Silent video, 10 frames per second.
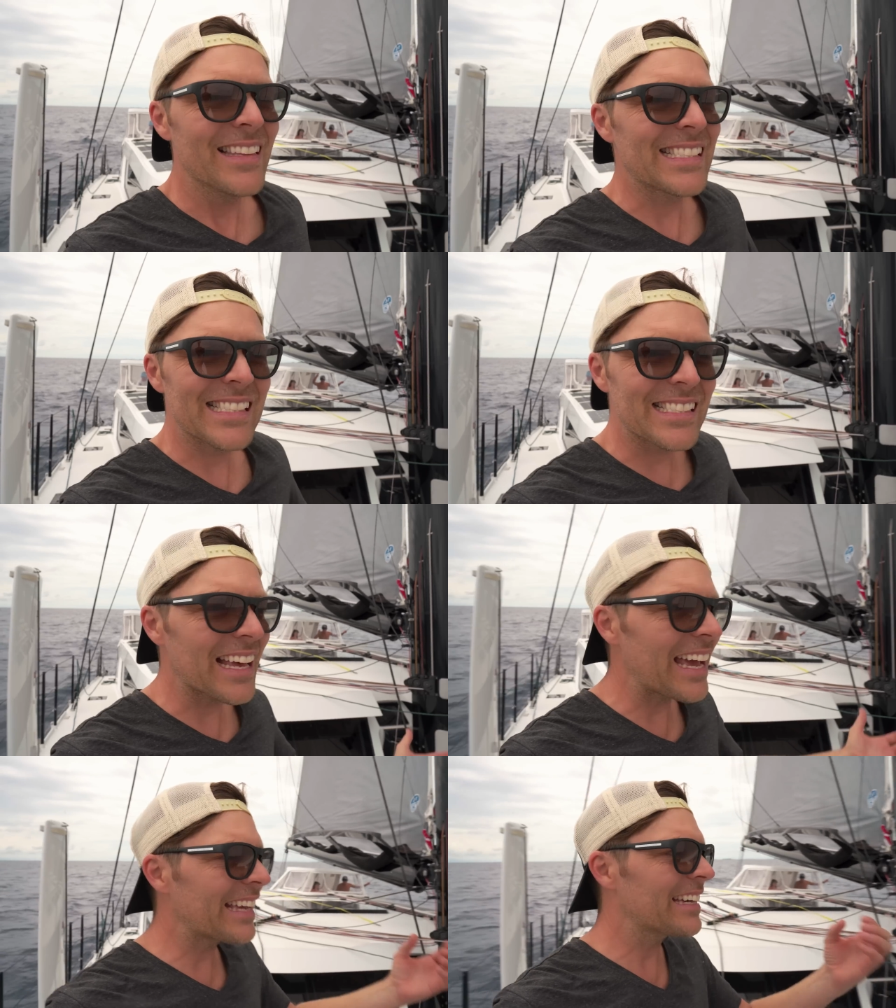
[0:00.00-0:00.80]
This is
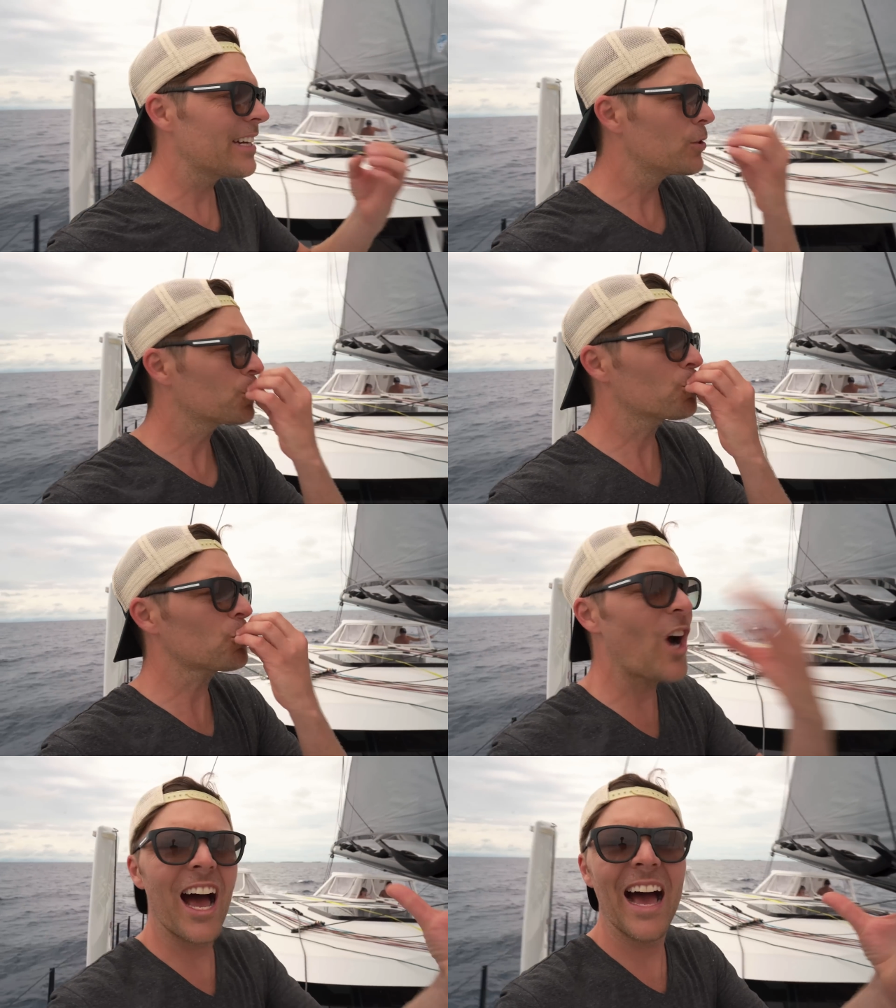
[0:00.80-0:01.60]
like
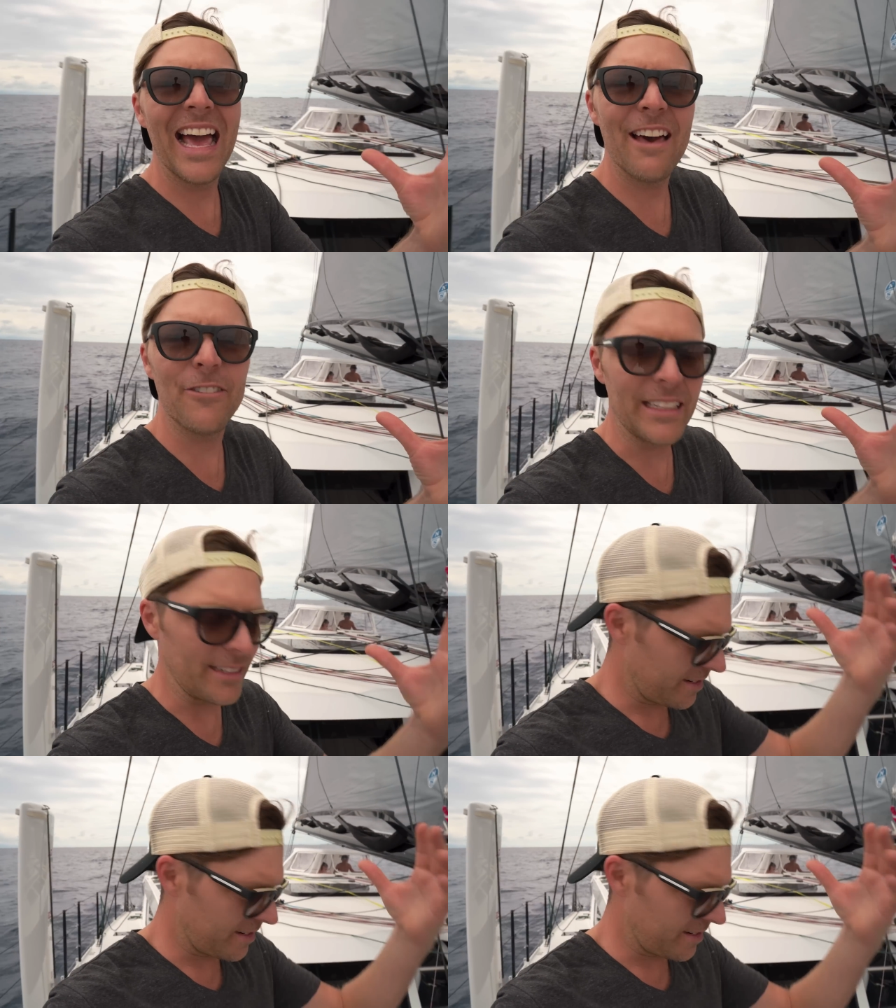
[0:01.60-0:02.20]
mwah, heaven.